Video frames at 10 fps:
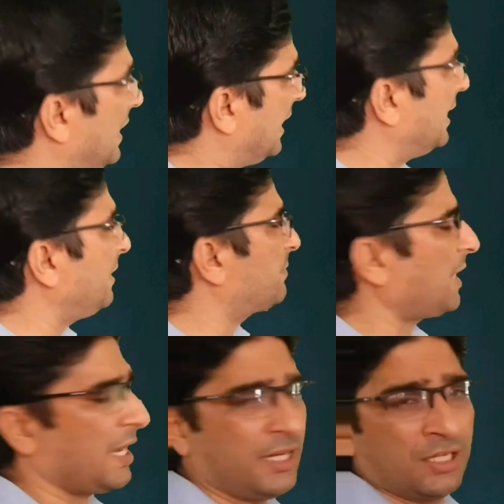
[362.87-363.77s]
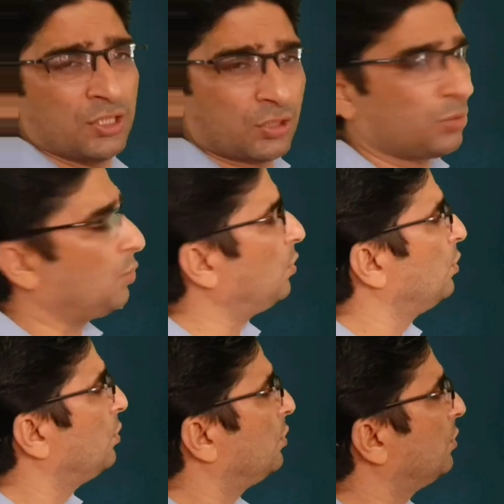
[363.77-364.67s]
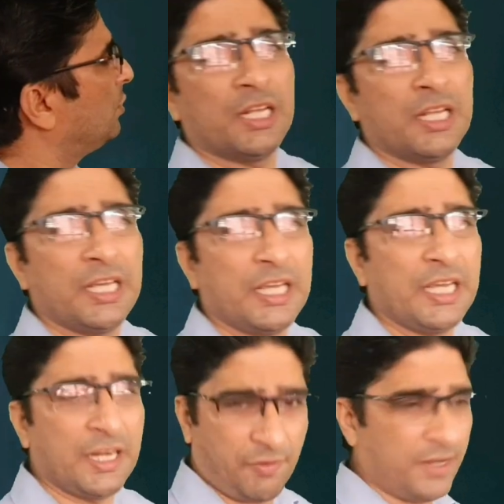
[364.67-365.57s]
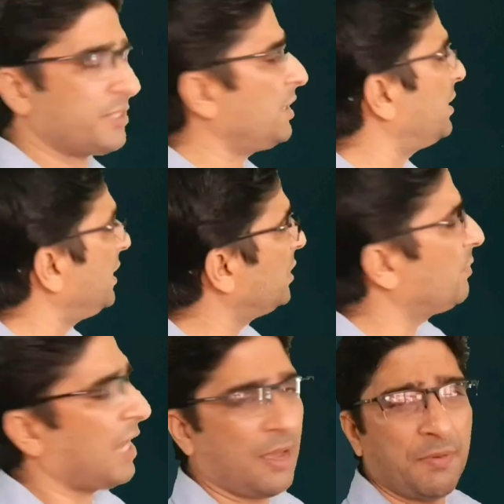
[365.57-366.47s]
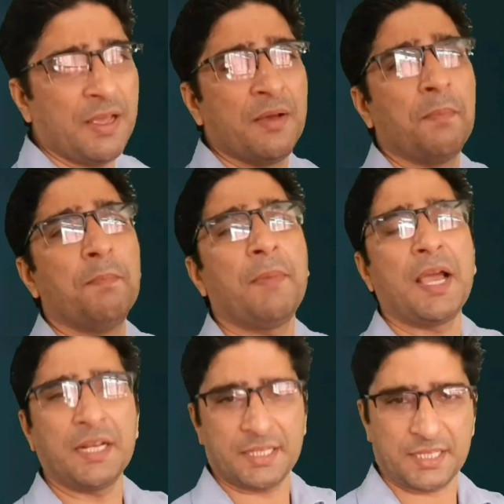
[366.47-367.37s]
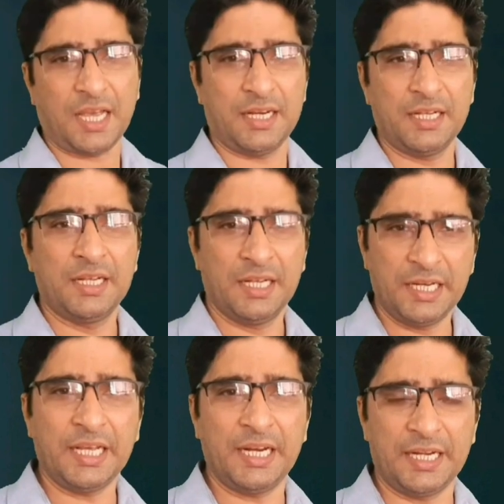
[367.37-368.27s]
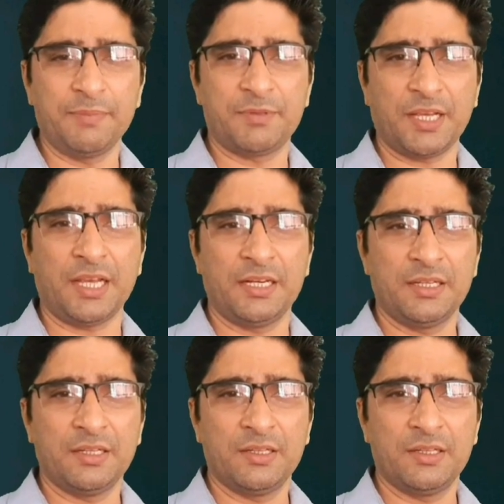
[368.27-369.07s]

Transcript: negative sign. So in result it will have minus sign, negative sign.